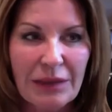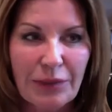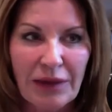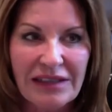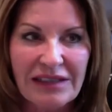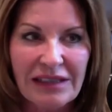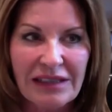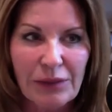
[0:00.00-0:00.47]

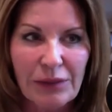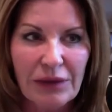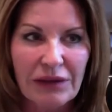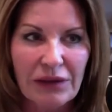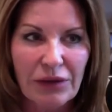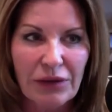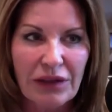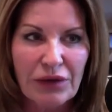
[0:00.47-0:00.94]
Rusty, when
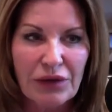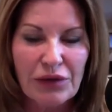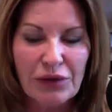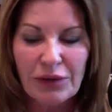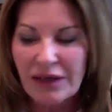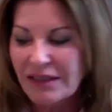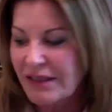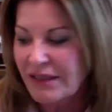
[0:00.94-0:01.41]
they're under
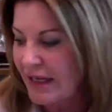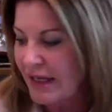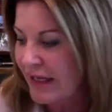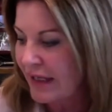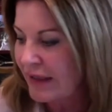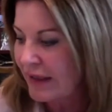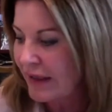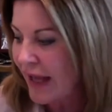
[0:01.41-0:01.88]
stress. They
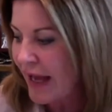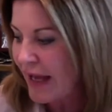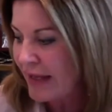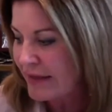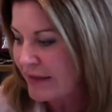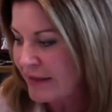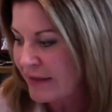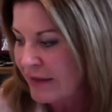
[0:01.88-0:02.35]
get
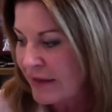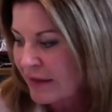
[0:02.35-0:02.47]
less.